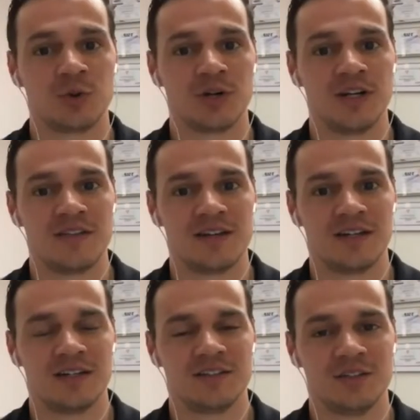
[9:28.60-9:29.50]
and
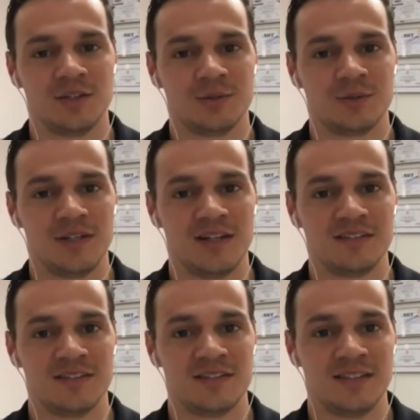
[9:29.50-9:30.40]
it's
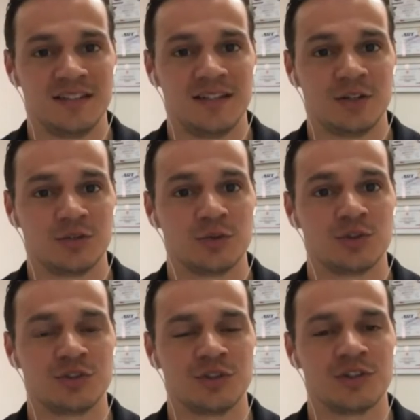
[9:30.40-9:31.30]
in the details for
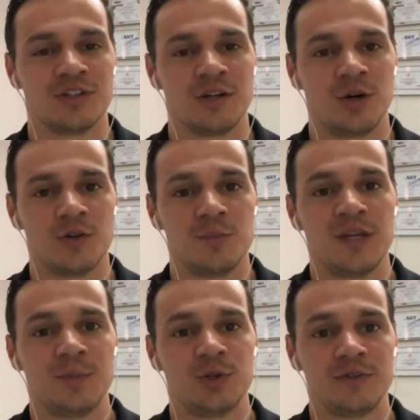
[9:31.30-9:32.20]
sure, and all the
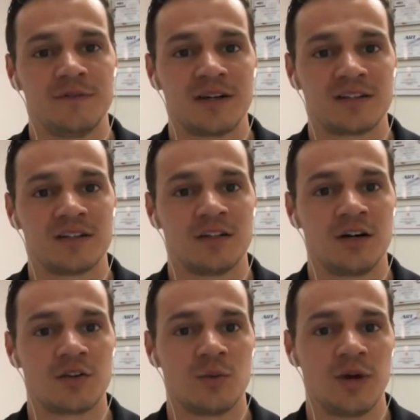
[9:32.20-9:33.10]
people you've affected along
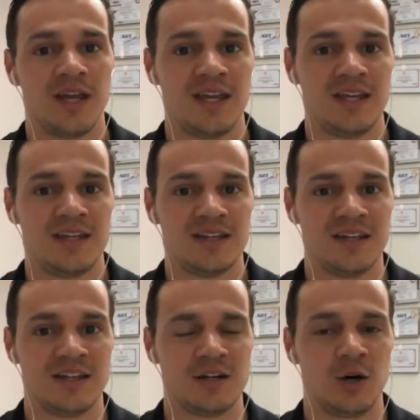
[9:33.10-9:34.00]
the way,
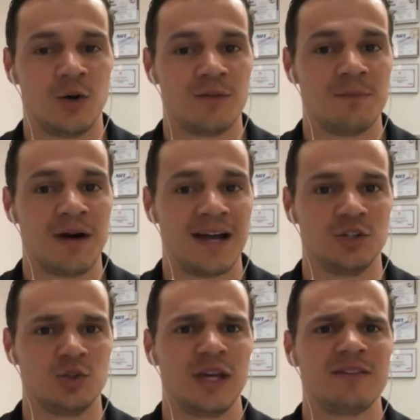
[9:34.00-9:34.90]
and all the
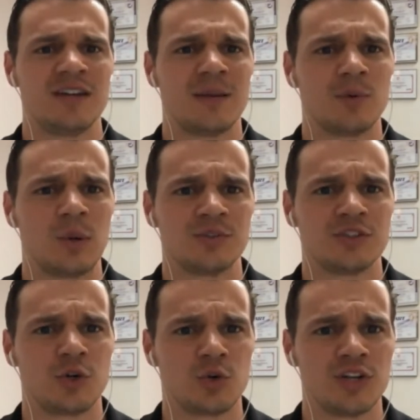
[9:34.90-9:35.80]
miles. You gave a number. What was the
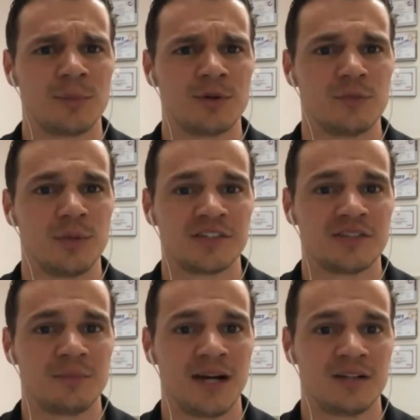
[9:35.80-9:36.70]
total number of Boston
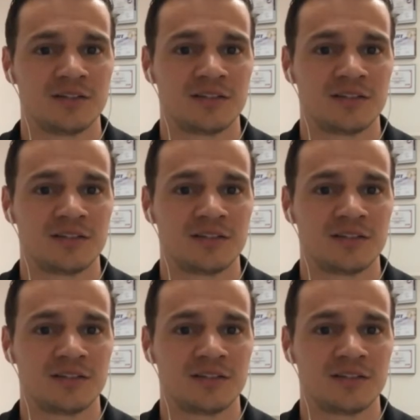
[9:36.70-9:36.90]
miles?